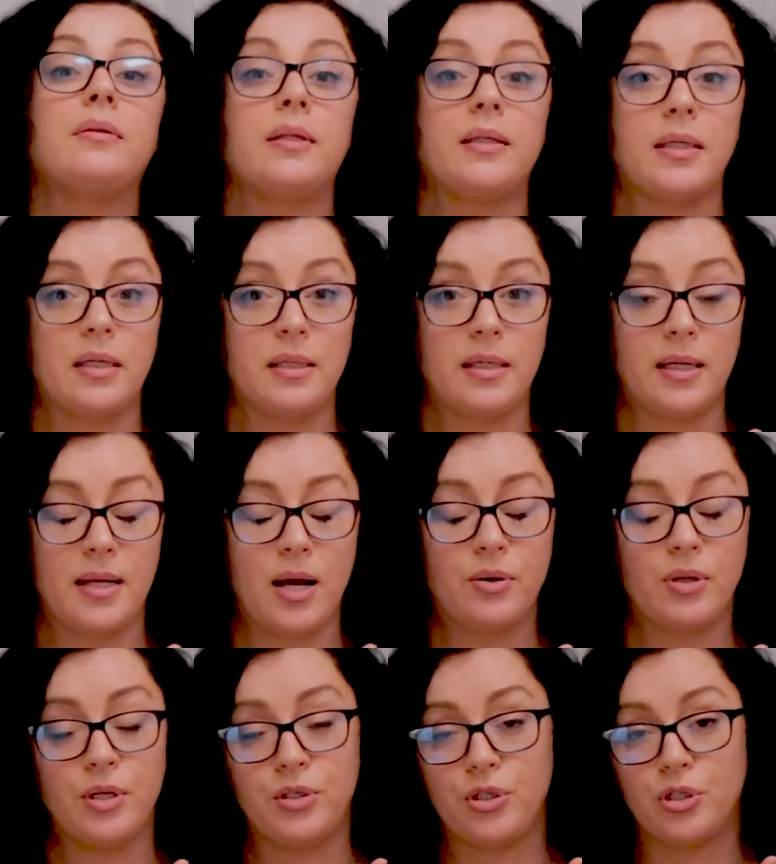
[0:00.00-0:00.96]
they can get
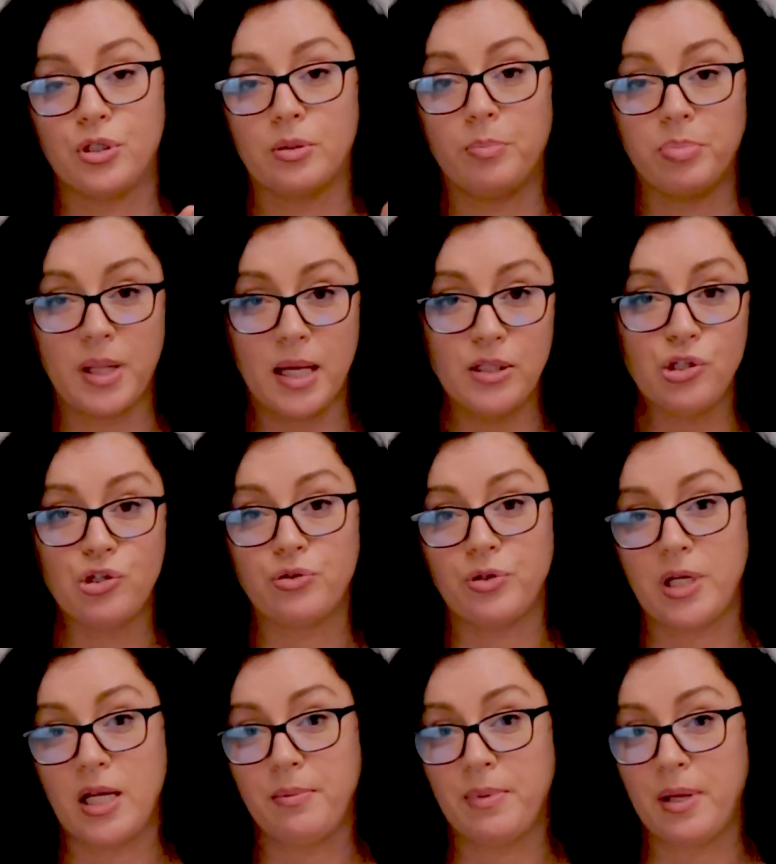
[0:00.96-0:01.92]
out into your
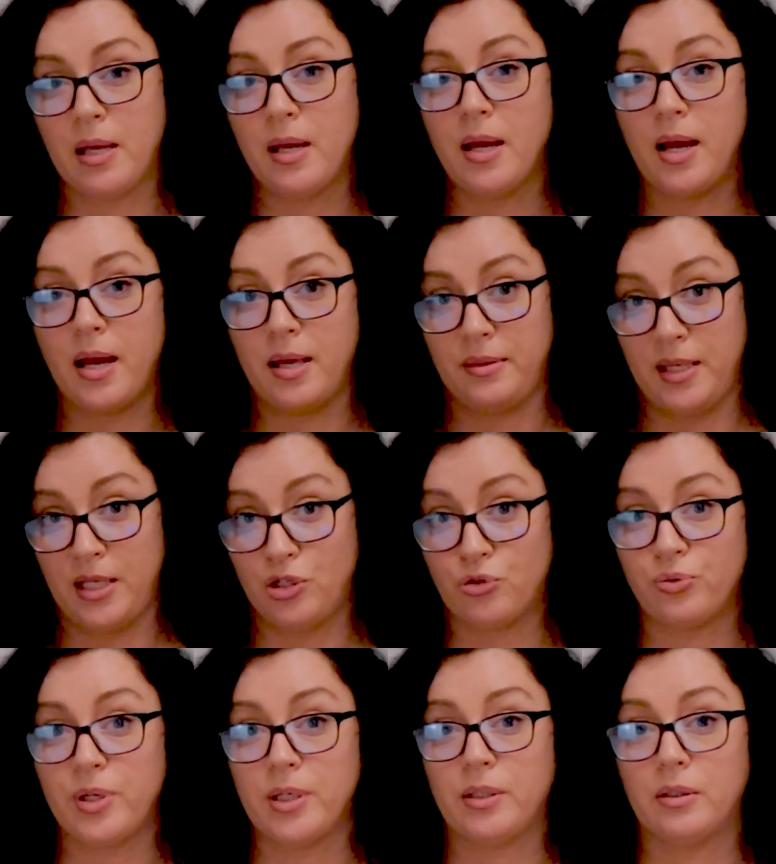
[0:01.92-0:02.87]
bloodstream and they
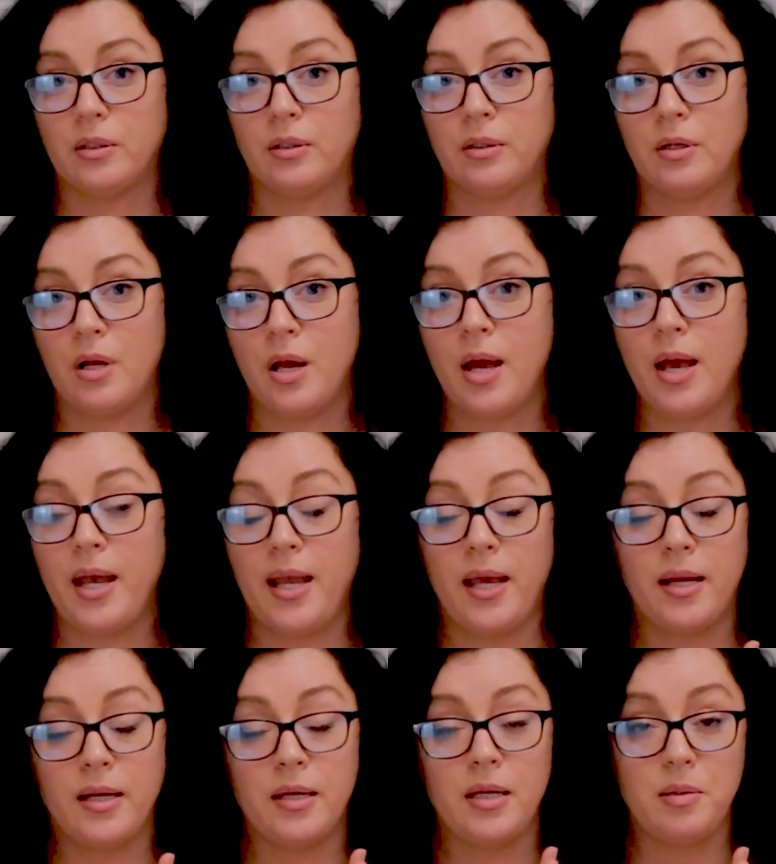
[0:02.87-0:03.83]
trigger
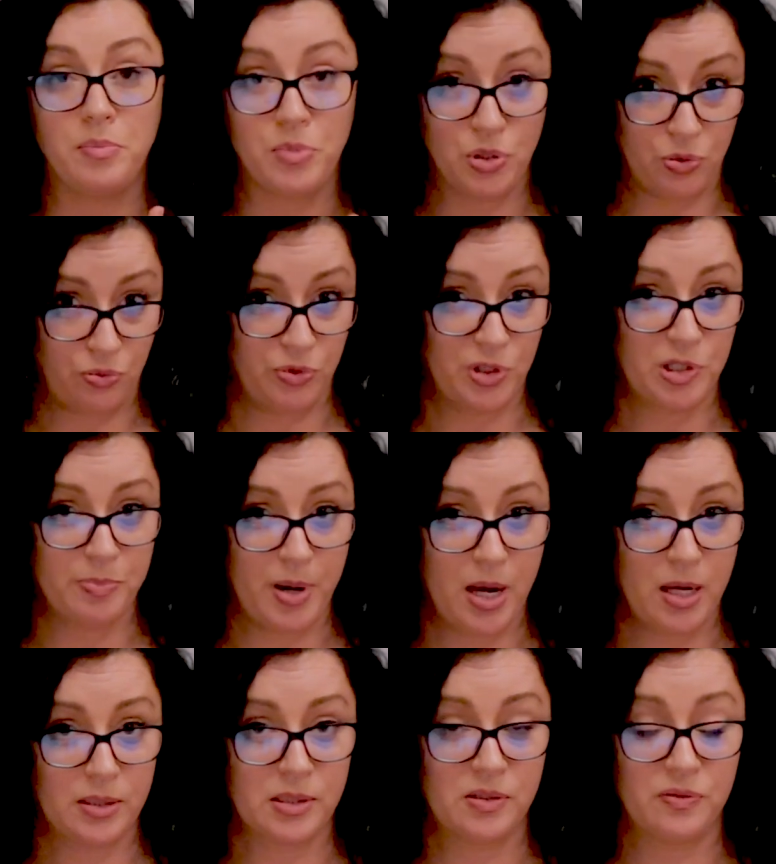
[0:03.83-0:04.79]
an immune
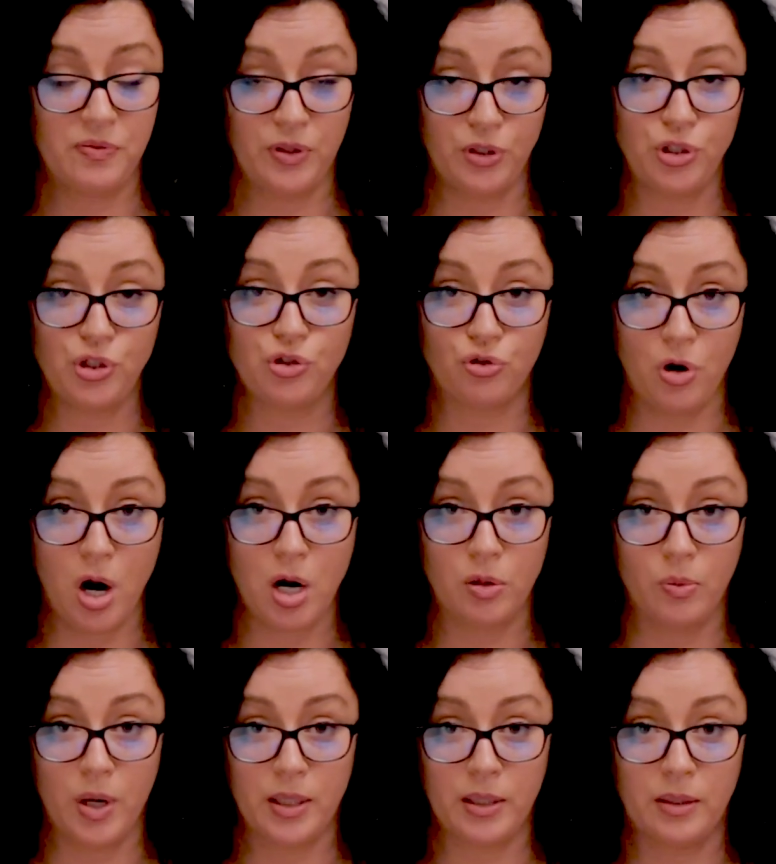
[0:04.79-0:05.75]
response, a very strong
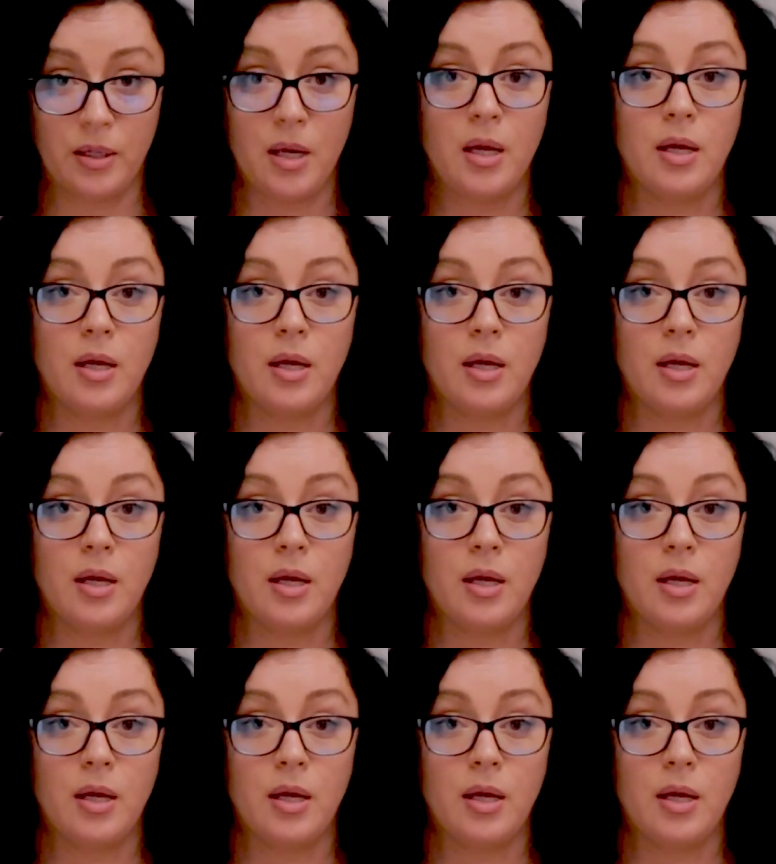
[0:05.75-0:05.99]
one.